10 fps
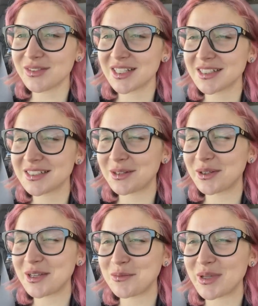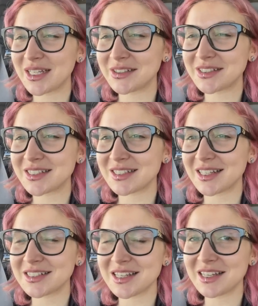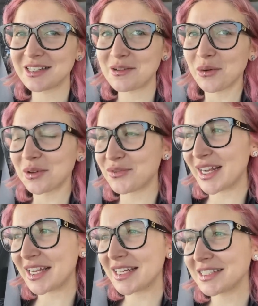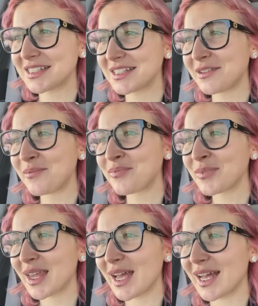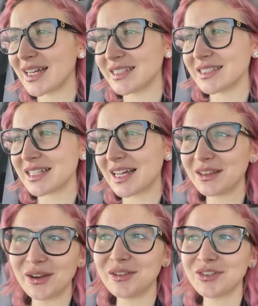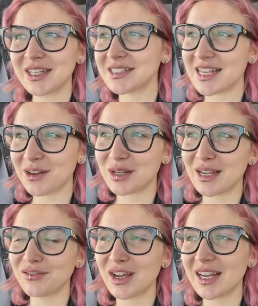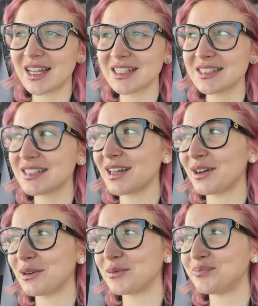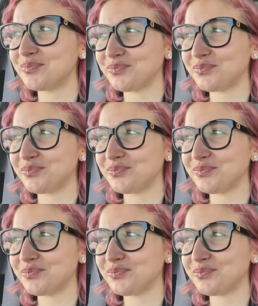of it is so cute because it's in Old Vegas and I love like downtown Vegas. So,